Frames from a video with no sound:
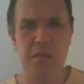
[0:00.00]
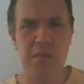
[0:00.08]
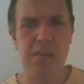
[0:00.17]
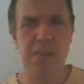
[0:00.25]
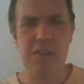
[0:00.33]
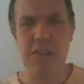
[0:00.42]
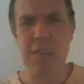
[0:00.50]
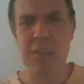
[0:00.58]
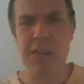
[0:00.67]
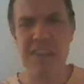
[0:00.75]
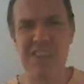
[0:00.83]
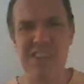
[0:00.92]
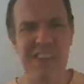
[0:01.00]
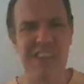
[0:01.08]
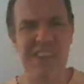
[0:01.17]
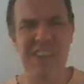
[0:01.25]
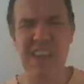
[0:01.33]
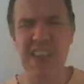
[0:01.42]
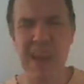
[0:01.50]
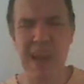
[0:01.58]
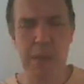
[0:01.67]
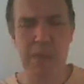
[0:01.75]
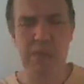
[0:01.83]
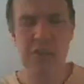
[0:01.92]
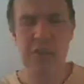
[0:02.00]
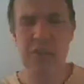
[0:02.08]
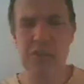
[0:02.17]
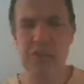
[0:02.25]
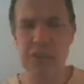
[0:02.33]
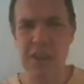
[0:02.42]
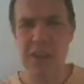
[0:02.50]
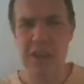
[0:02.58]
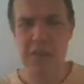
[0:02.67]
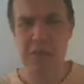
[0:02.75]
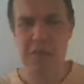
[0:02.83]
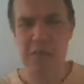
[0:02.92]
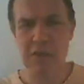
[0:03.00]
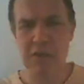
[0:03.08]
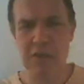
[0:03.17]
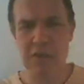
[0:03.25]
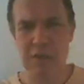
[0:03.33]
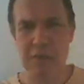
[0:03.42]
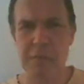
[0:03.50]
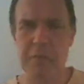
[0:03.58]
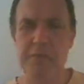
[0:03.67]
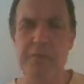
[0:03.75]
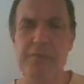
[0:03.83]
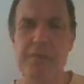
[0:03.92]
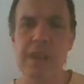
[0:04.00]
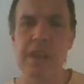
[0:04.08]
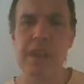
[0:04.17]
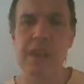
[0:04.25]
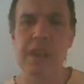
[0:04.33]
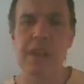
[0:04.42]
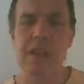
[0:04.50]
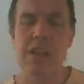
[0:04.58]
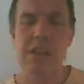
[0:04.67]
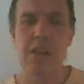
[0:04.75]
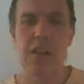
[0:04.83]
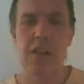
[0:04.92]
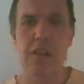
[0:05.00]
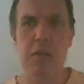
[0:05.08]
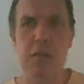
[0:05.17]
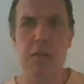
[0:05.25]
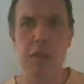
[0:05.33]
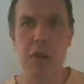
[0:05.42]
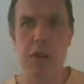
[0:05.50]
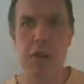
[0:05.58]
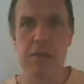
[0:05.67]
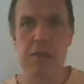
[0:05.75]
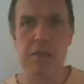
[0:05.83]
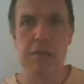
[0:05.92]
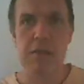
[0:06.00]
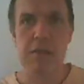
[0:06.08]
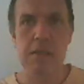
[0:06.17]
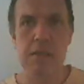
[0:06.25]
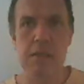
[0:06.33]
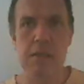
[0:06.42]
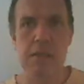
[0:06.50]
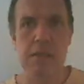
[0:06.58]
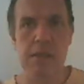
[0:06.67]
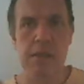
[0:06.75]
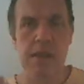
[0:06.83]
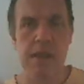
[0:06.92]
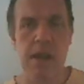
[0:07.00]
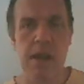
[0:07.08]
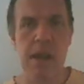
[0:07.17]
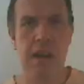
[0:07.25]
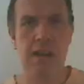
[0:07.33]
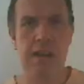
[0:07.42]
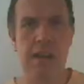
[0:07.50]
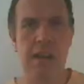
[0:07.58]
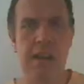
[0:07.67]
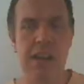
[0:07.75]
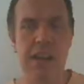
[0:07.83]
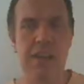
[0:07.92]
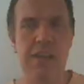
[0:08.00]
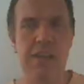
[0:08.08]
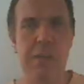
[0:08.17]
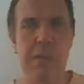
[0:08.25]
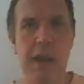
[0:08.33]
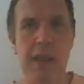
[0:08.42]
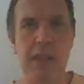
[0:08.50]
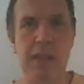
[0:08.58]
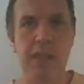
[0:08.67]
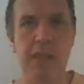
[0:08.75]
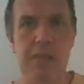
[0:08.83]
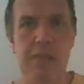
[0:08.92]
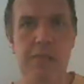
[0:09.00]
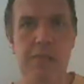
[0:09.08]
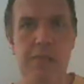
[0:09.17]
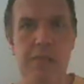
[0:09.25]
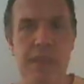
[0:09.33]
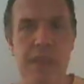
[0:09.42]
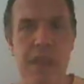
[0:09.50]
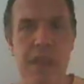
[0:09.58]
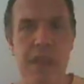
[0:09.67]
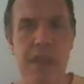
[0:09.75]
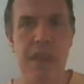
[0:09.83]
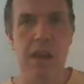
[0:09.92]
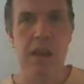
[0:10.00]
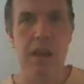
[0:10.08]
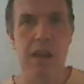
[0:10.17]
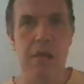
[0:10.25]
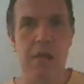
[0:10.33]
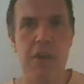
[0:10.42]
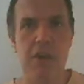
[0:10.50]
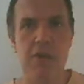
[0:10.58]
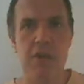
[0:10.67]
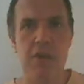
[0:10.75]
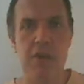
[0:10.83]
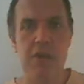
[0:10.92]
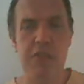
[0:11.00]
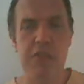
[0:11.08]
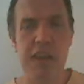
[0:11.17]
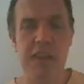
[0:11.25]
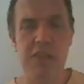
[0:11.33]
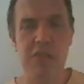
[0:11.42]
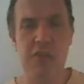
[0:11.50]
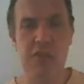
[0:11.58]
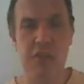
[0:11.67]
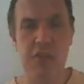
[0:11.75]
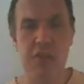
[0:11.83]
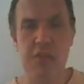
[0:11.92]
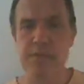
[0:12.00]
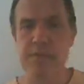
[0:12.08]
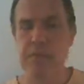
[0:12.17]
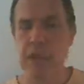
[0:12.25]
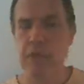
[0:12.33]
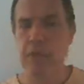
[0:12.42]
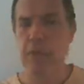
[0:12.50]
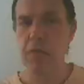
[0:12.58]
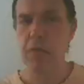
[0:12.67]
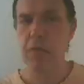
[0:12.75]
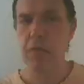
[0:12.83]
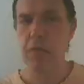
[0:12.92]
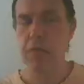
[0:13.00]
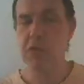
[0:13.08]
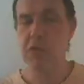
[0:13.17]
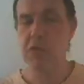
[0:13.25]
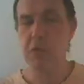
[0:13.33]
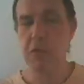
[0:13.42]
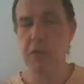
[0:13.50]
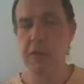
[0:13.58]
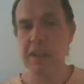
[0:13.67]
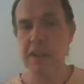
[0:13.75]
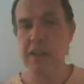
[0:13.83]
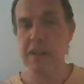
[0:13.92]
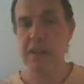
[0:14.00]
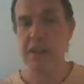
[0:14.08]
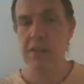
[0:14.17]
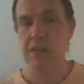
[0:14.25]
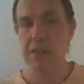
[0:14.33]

Like I said, plastic is the absolute last resort. So you've got a dedicated space. What you need to do from due east